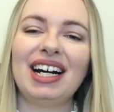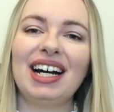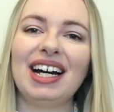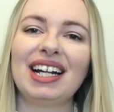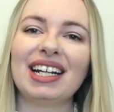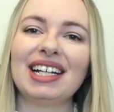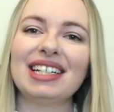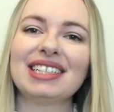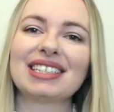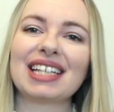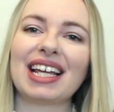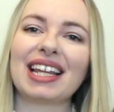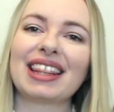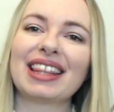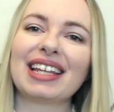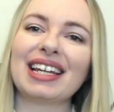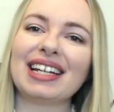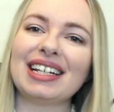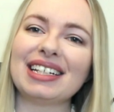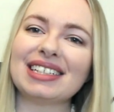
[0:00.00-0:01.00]
it is
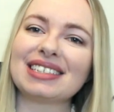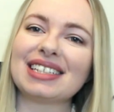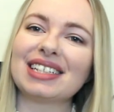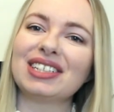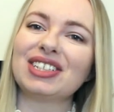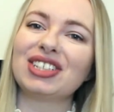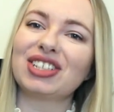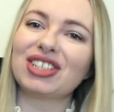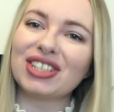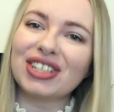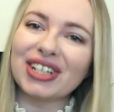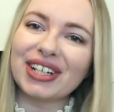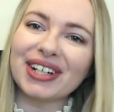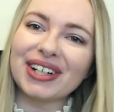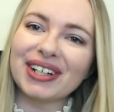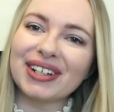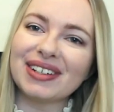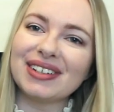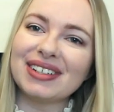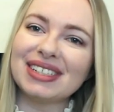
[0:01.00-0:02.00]
these
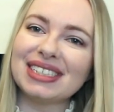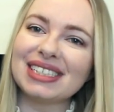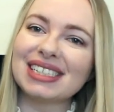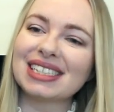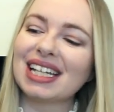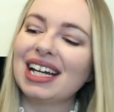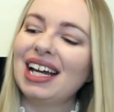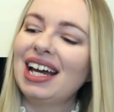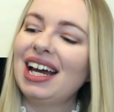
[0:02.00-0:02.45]
shoes.